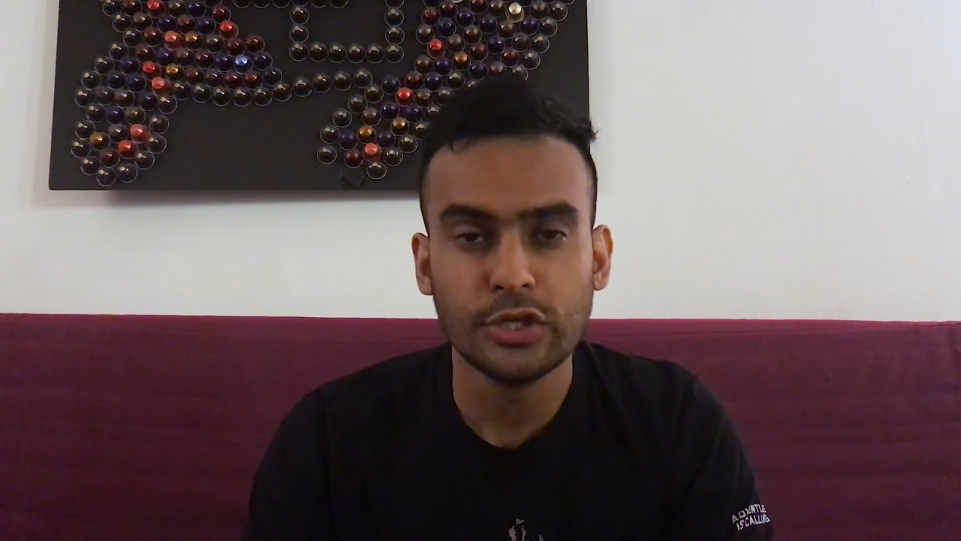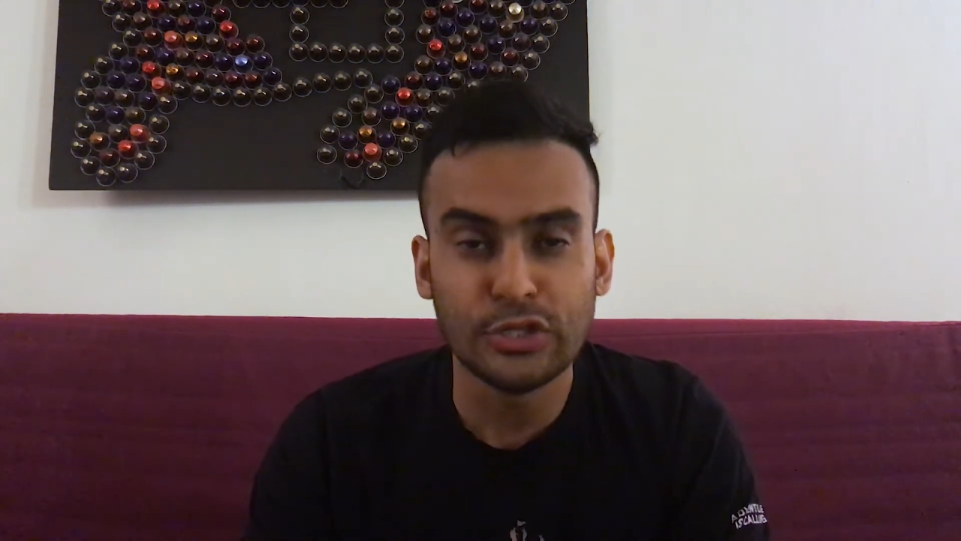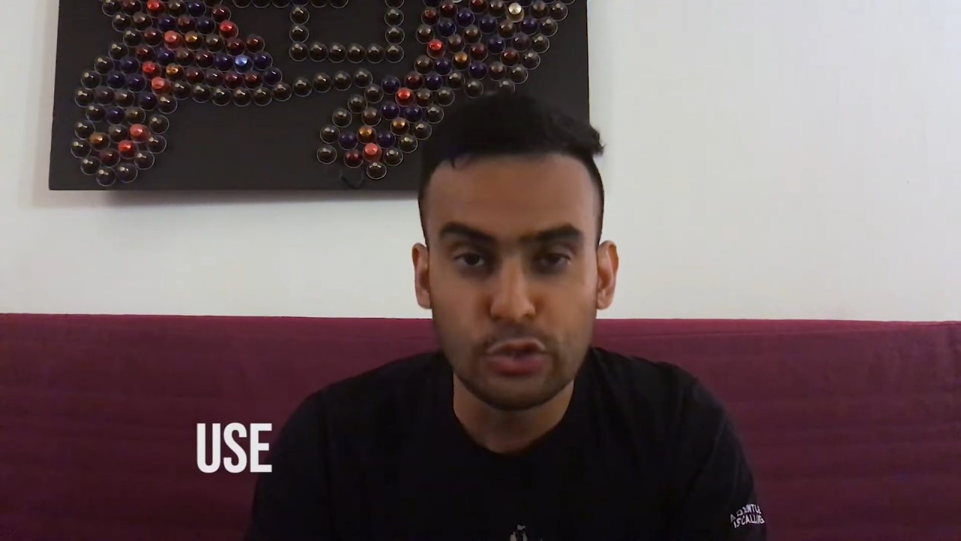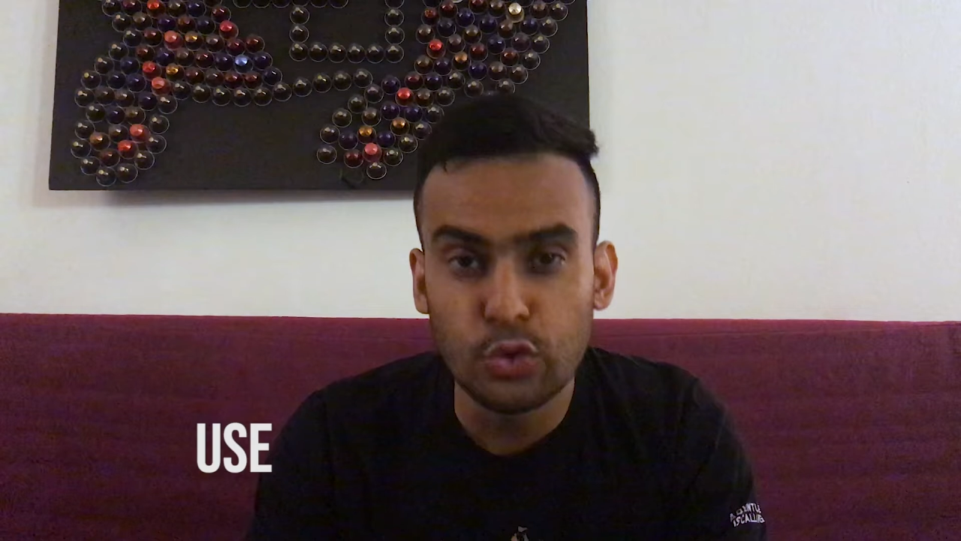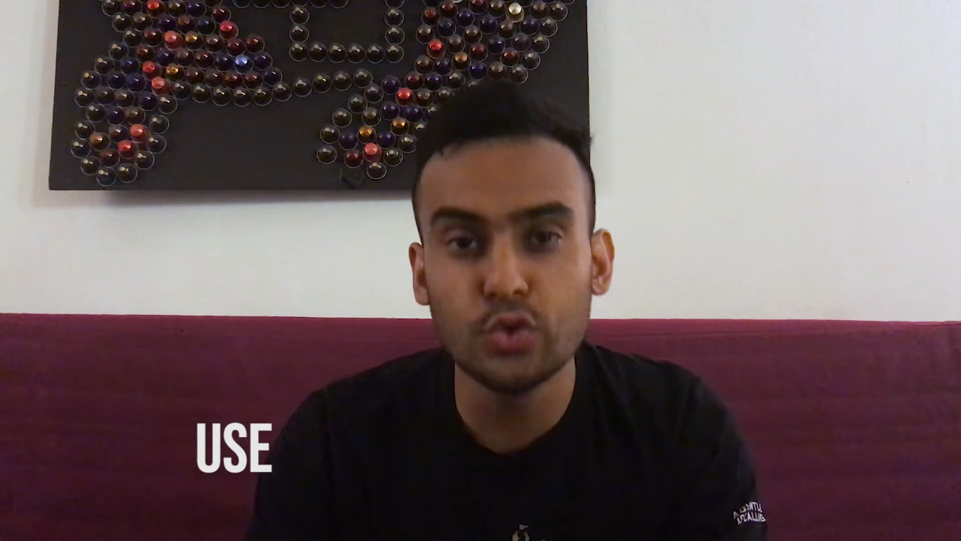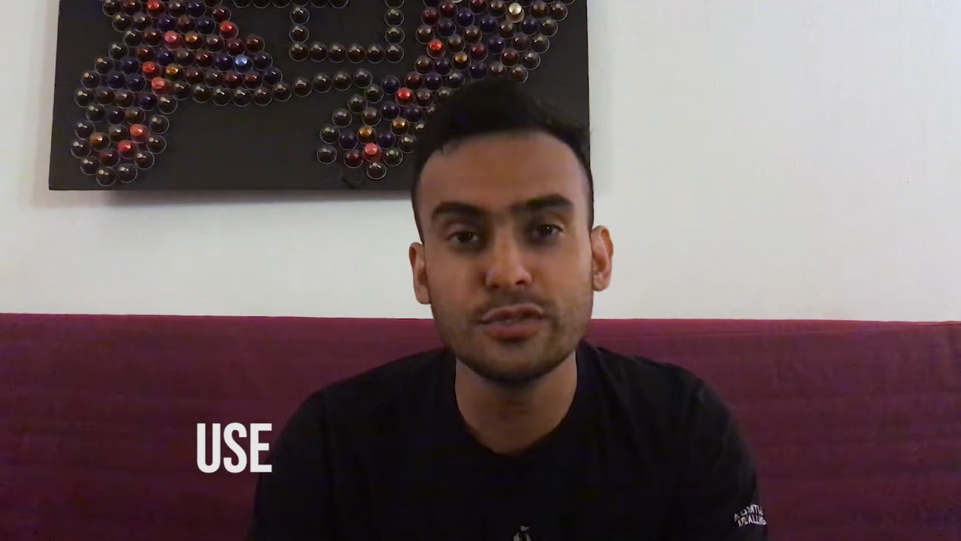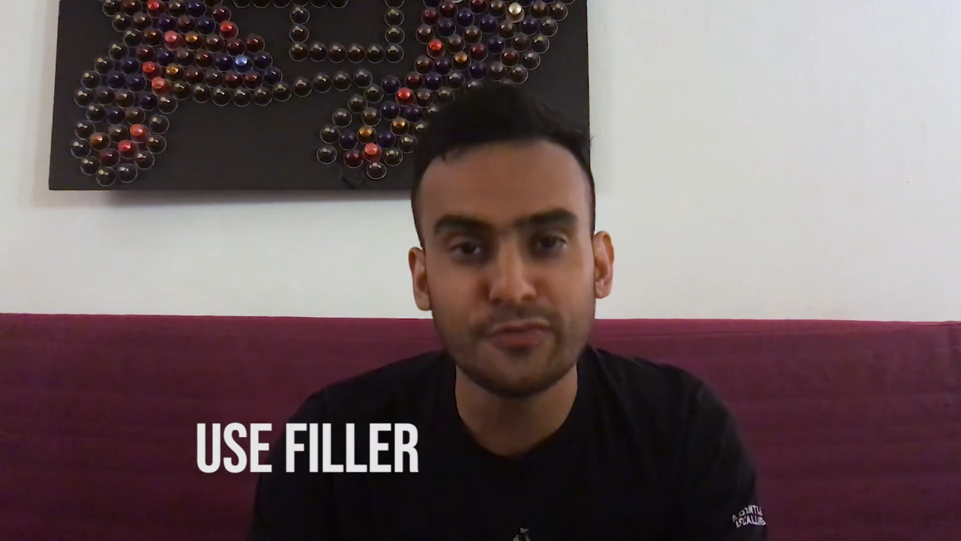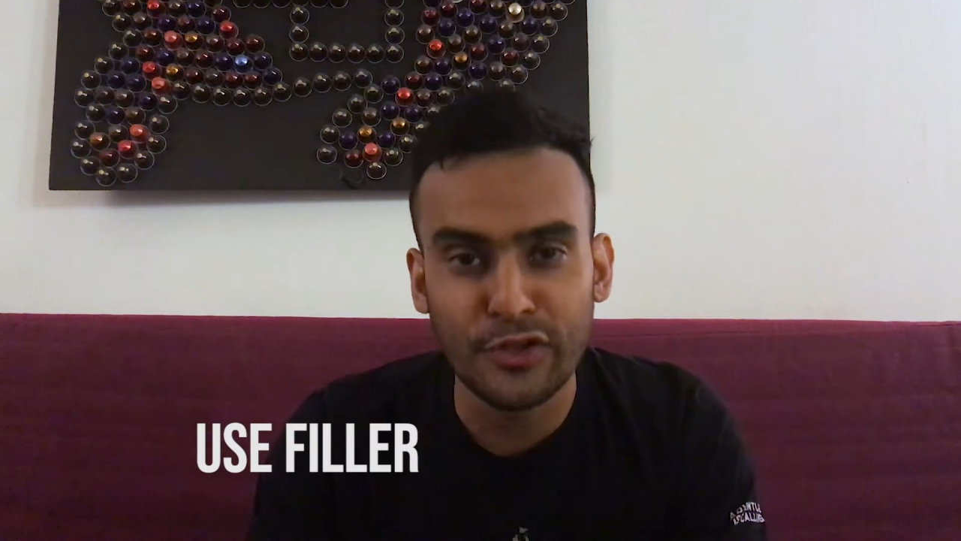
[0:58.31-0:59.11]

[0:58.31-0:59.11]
use